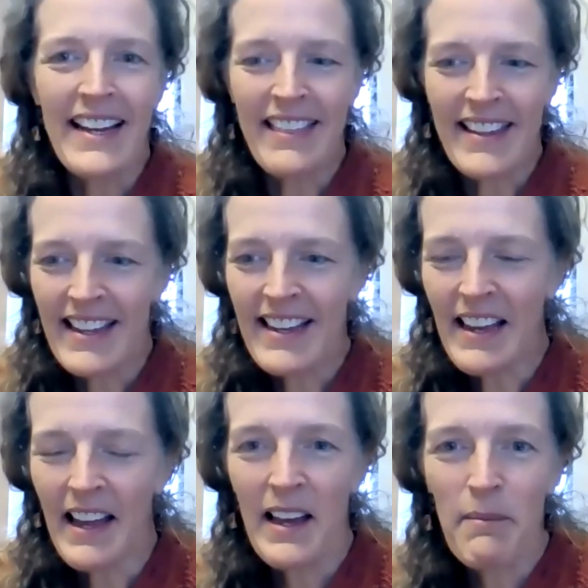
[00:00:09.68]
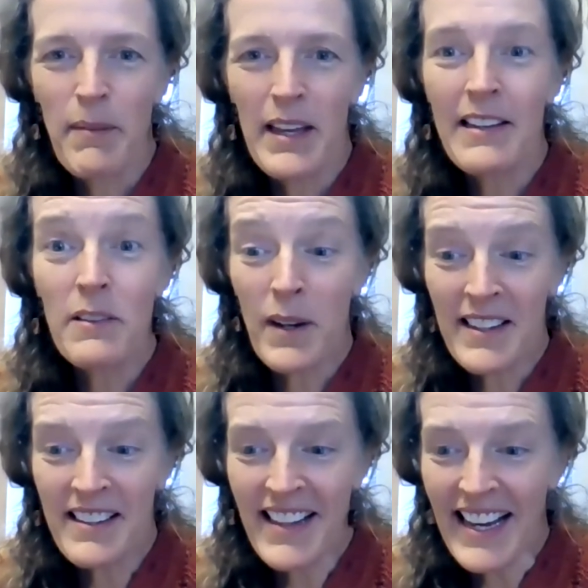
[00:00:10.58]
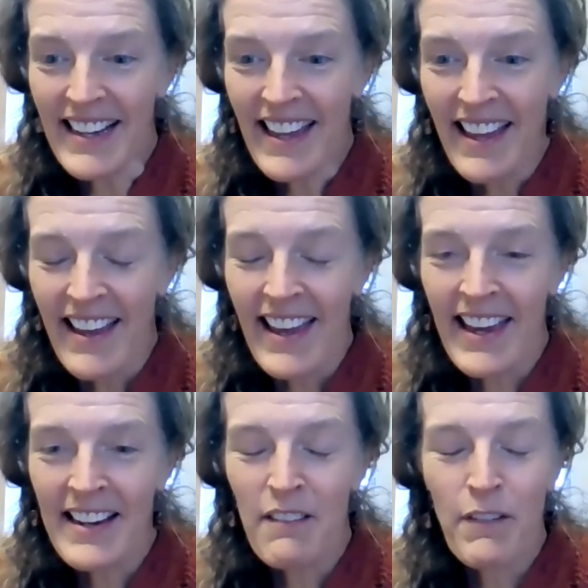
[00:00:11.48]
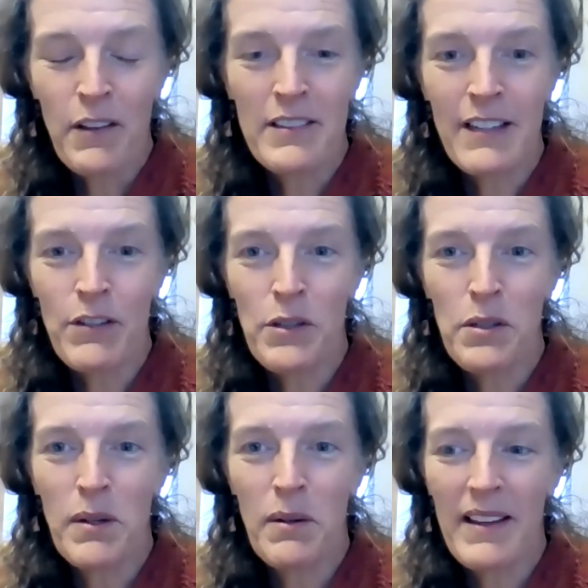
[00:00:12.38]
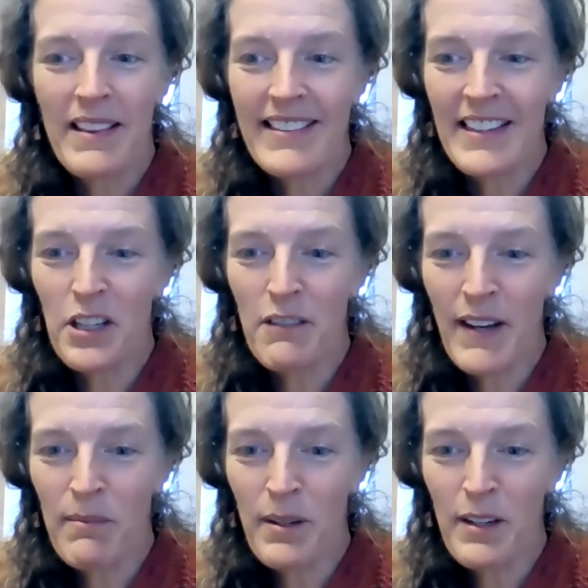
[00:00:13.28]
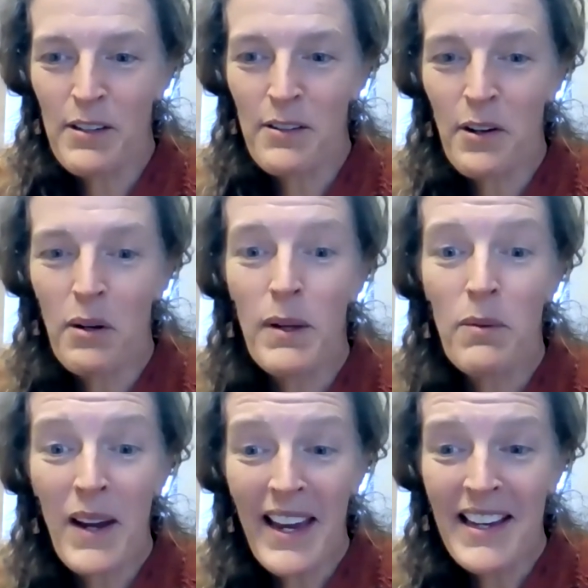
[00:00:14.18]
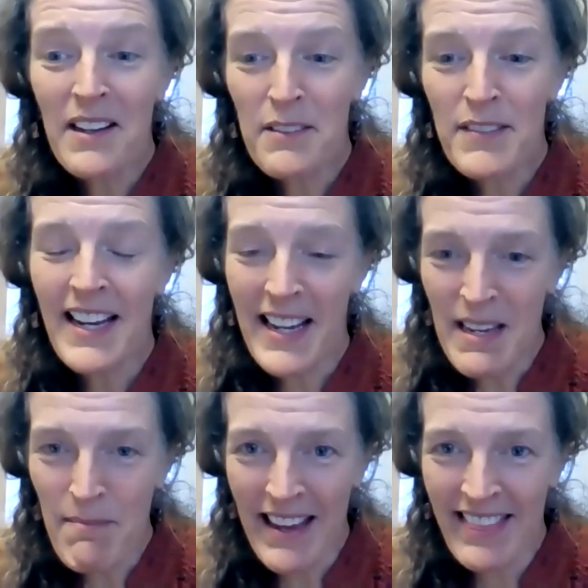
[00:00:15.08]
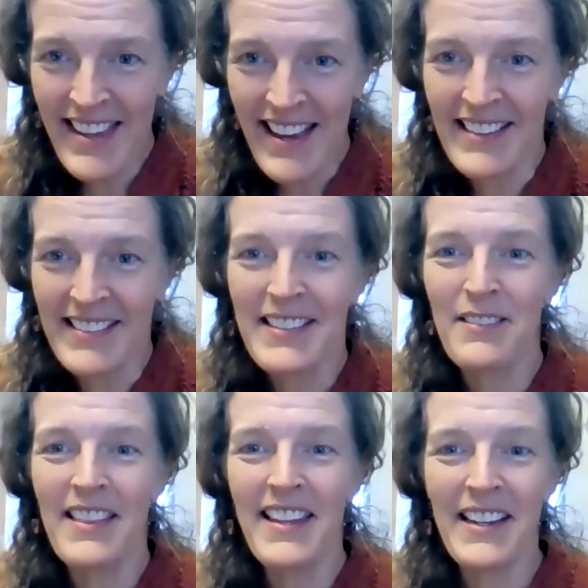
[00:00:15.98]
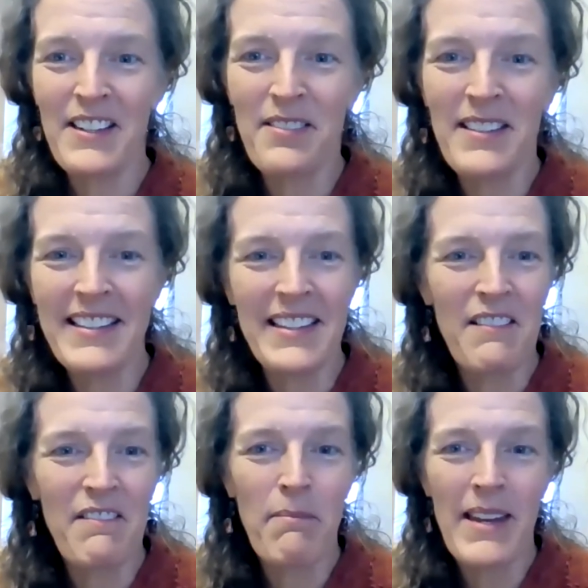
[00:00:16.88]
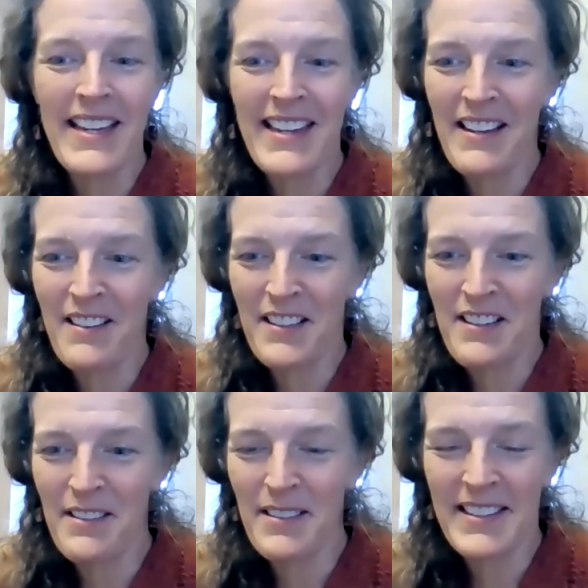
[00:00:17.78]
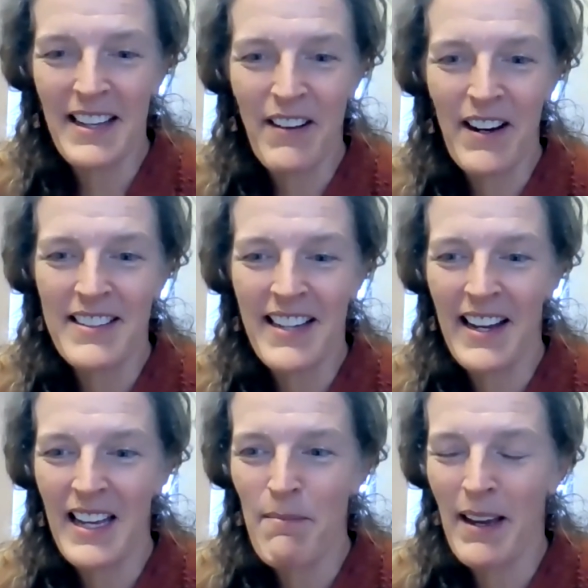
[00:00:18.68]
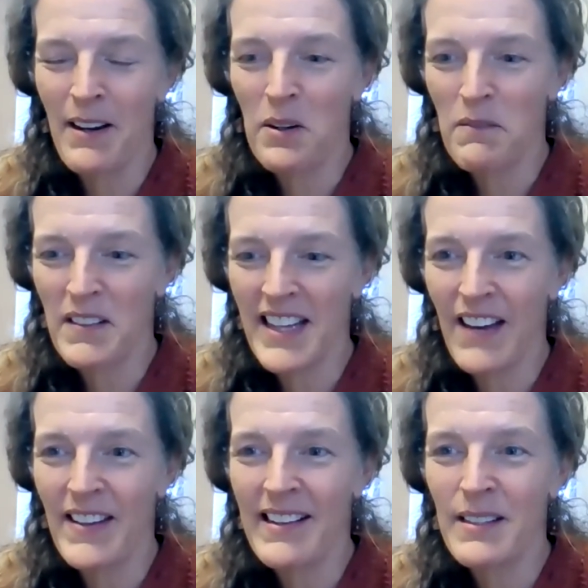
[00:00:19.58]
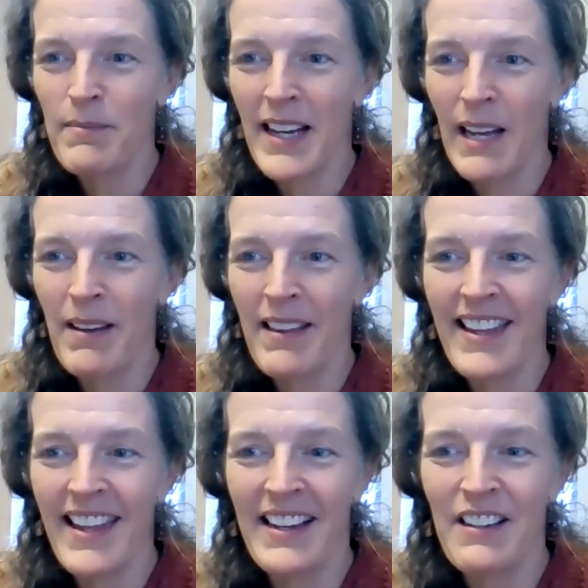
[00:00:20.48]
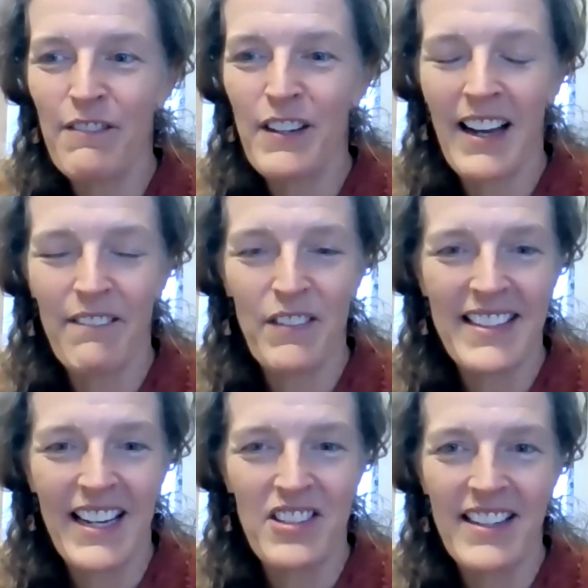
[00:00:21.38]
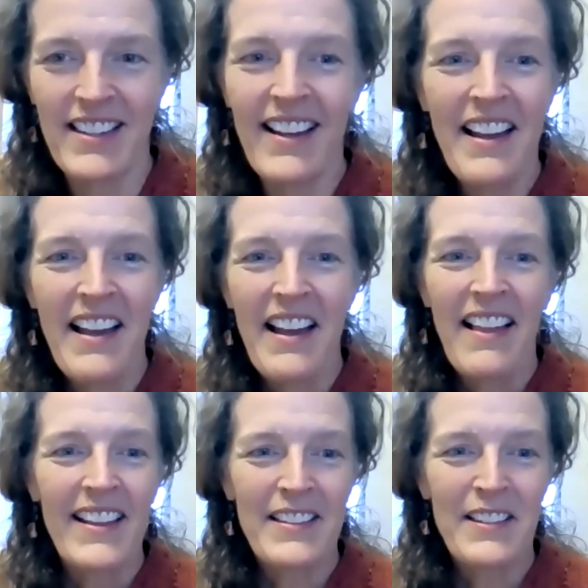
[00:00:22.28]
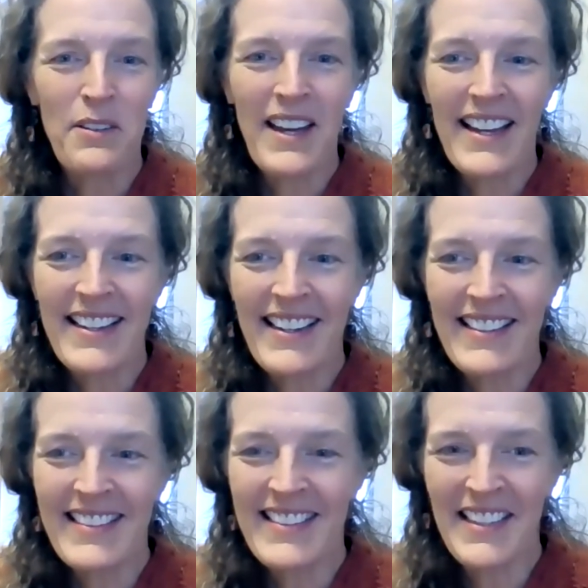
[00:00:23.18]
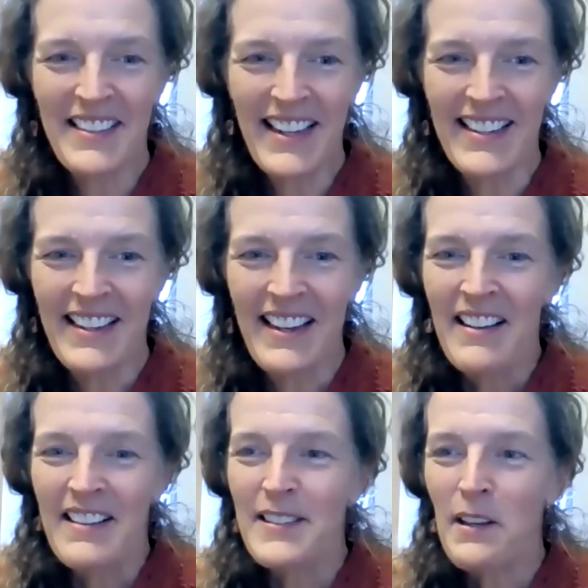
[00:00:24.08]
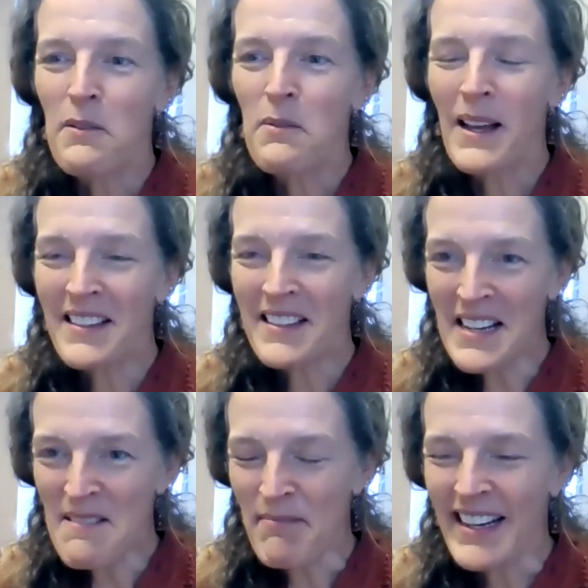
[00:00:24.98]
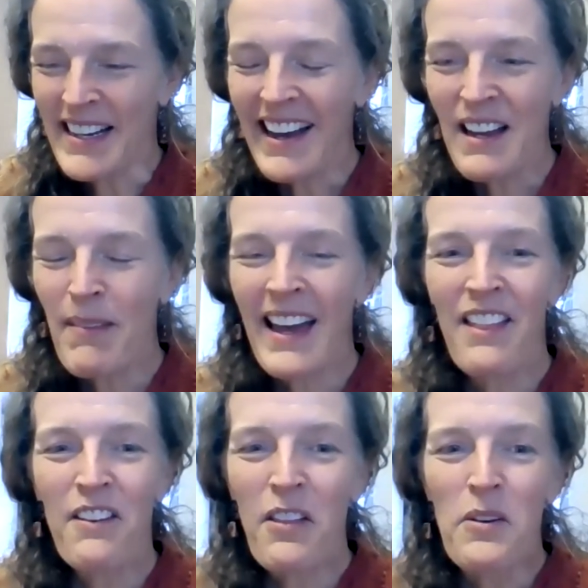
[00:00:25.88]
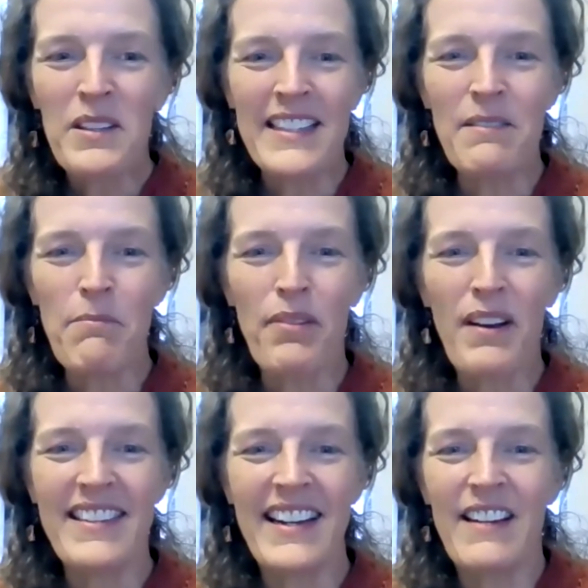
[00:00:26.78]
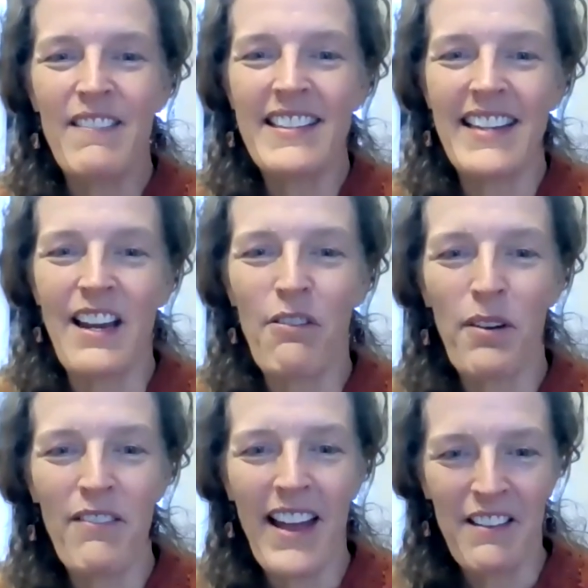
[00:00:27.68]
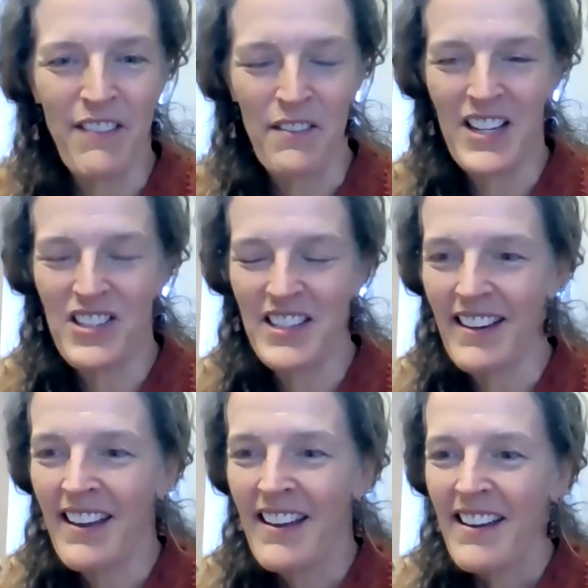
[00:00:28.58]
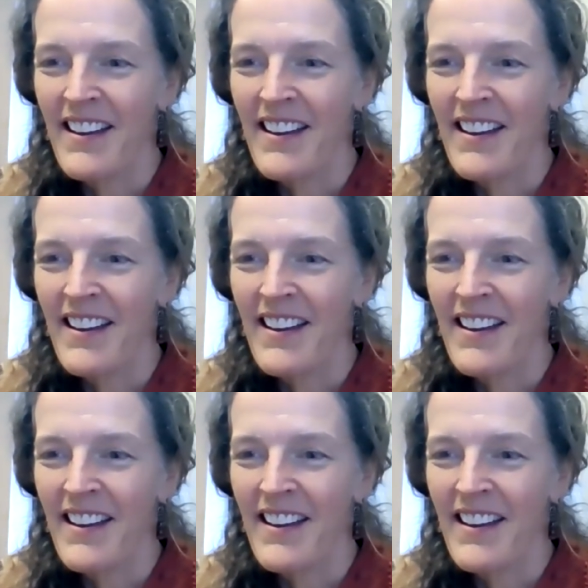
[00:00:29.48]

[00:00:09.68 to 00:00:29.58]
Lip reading: I think it is 1:00. And for those of you who were with us in November, you know we ran out of time at the end. So in the interest of making good use of our time and hopefully having some time at the end for conversation, let's go ahead and get started. So welcome. I'm Heather Loughlin, president of the St. Croix Valley Foundation.